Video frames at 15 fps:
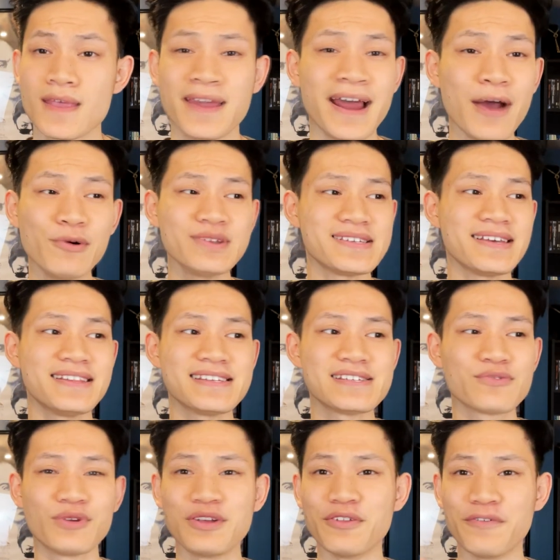And I would say this is
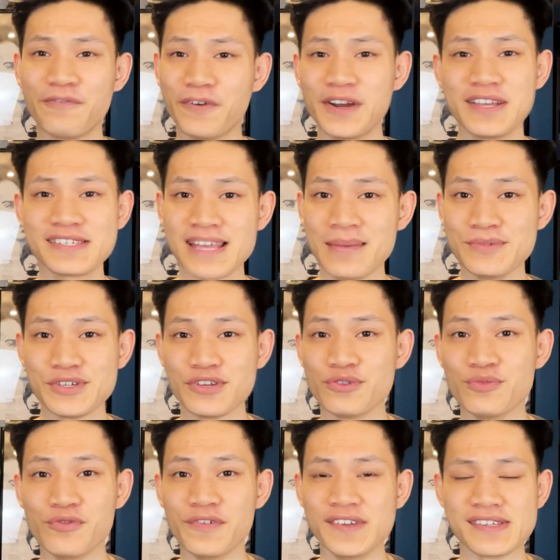one of the funniest MCU
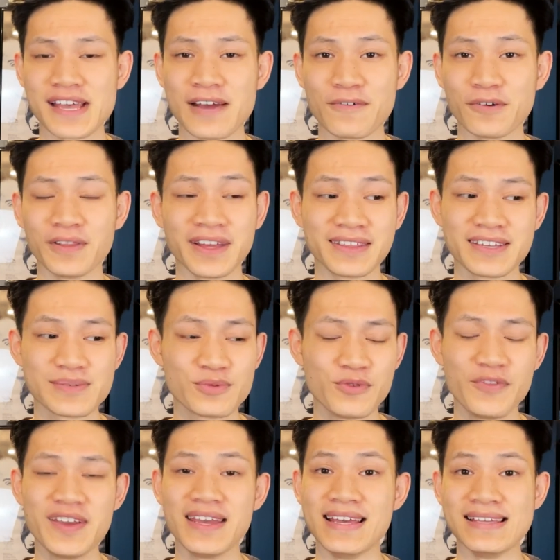movies ever. Like, this
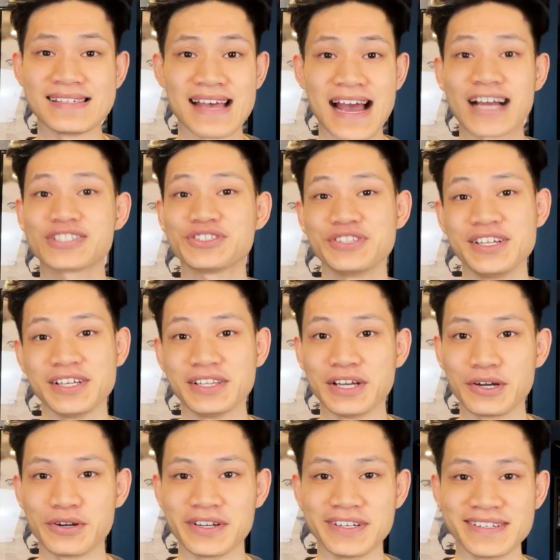movie is actually
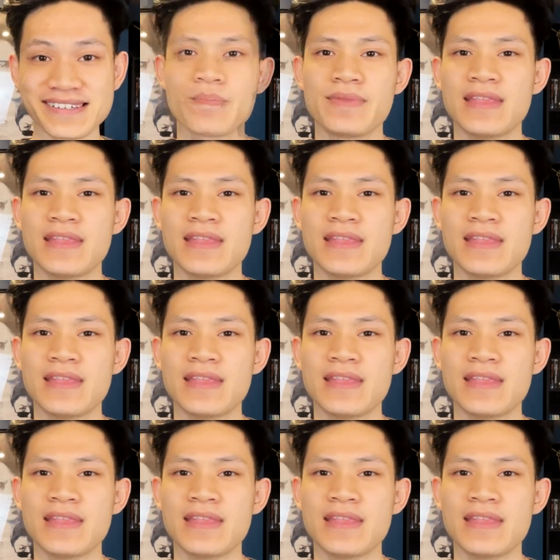hilarious.